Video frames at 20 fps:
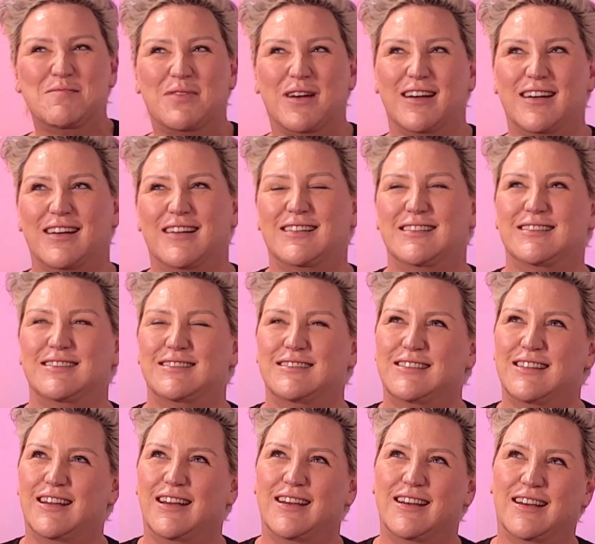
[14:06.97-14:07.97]
But
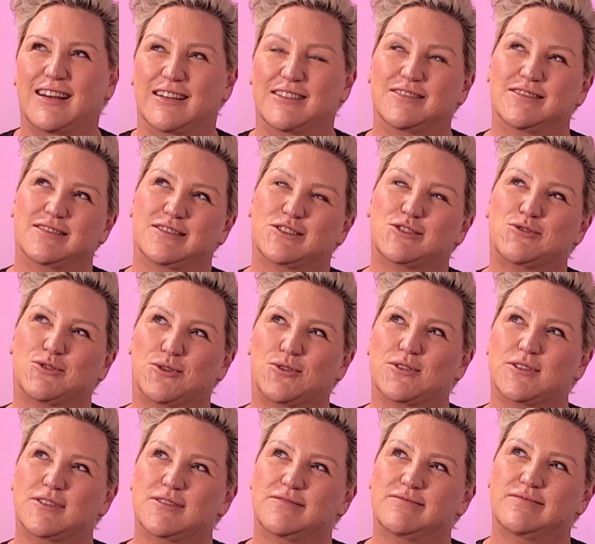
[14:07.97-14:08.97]
yeah, that's
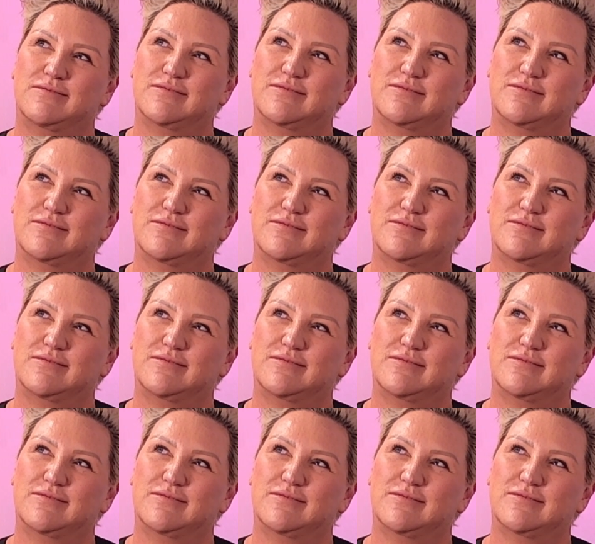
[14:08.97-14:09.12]
crook.